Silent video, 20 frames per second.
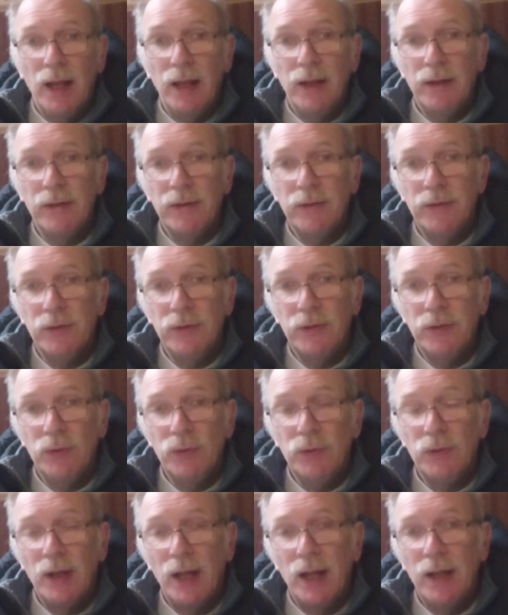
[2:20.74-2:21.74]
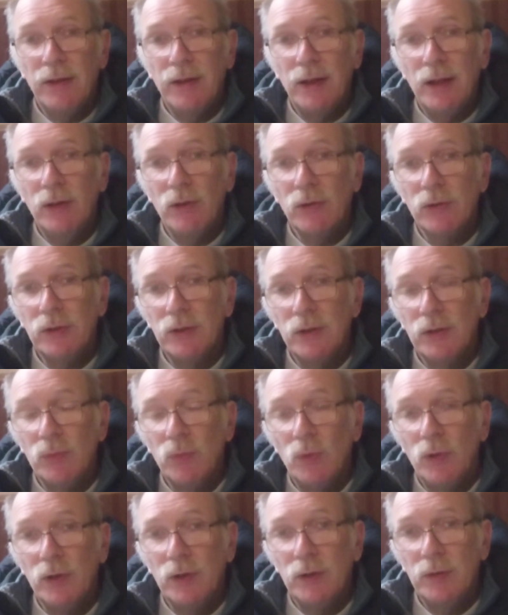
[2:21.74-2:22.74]
And to do that, they looked at
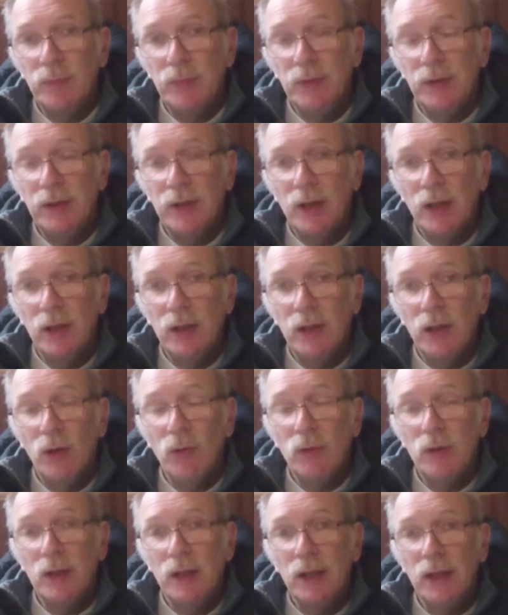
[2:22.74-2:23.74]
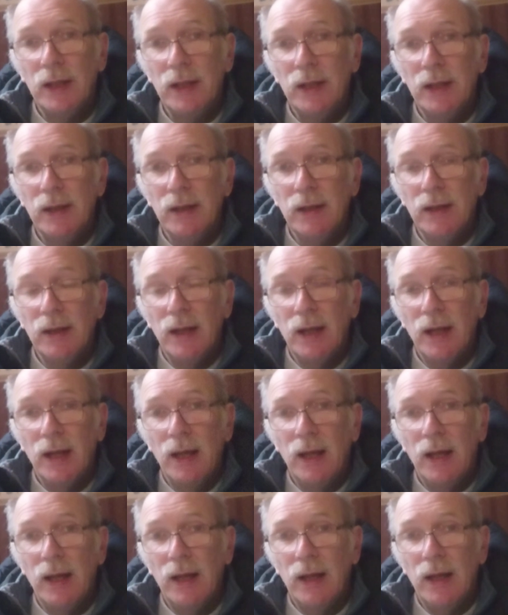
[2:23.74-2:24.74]
what had been done locally,
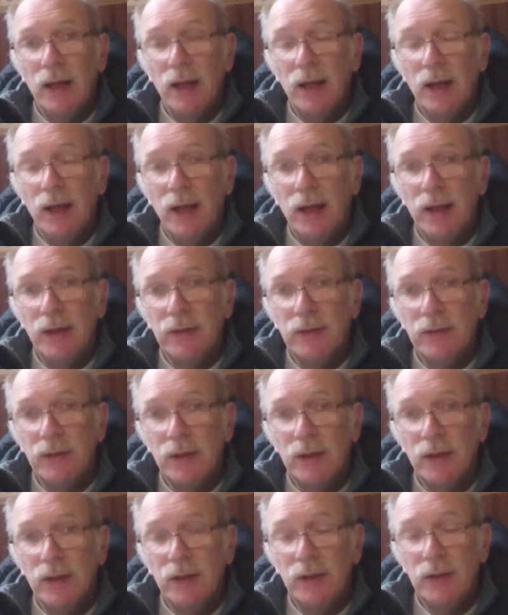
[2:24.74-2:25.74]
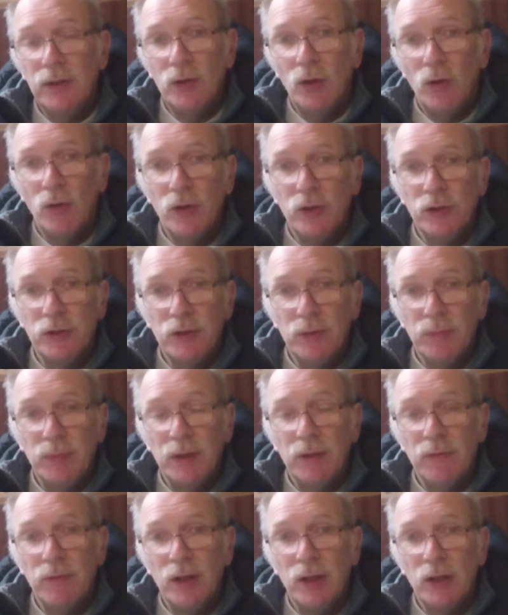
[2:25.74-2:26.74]
and in Norwich there
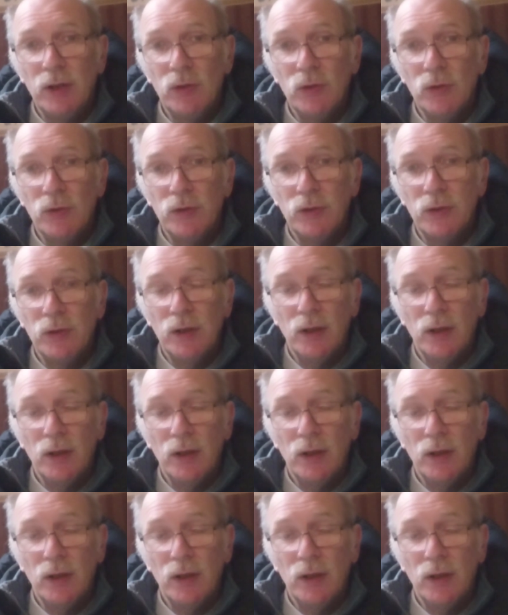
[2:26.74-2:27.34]
had been a very good